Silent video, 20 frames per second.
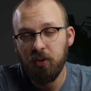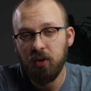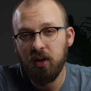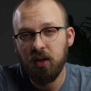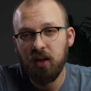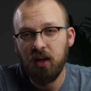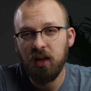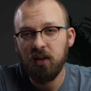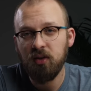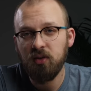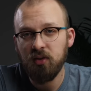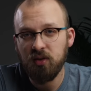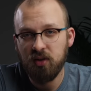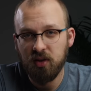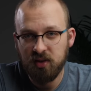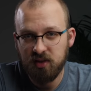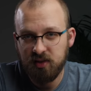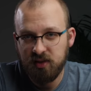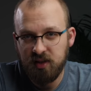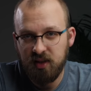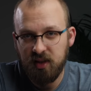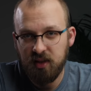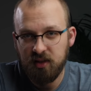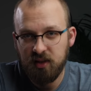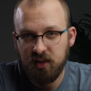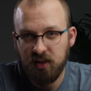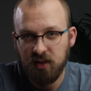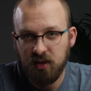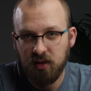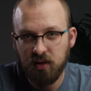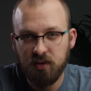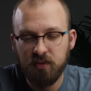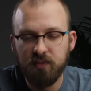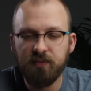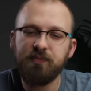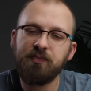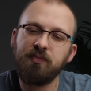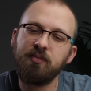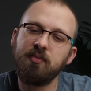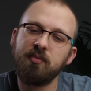putting into the C tier.
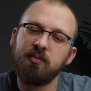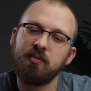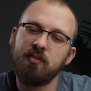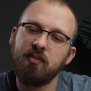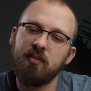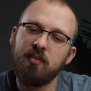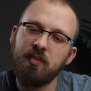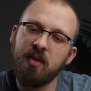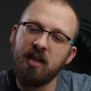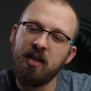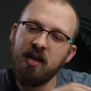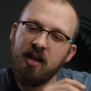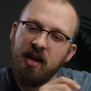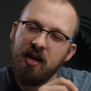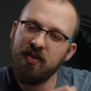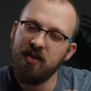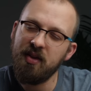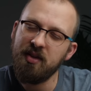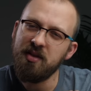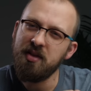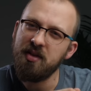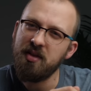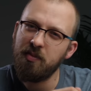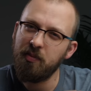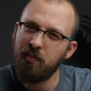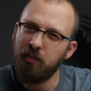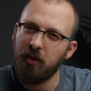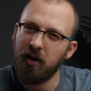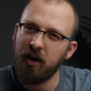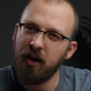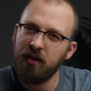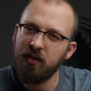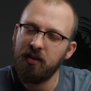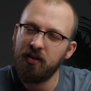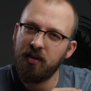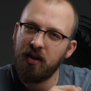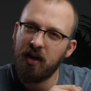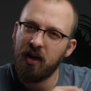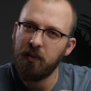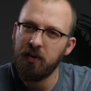And this is a brand
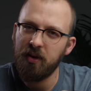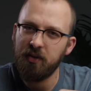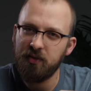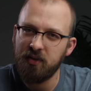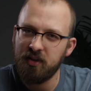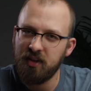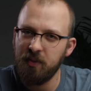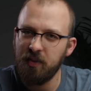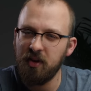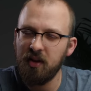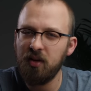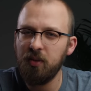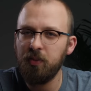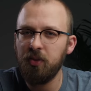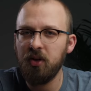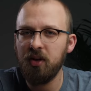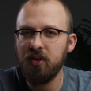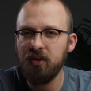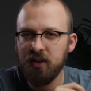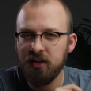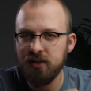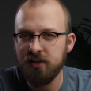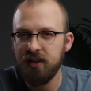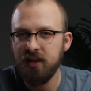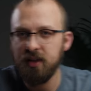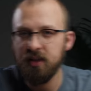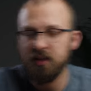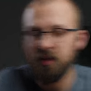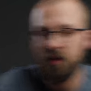that I would have typically put in the D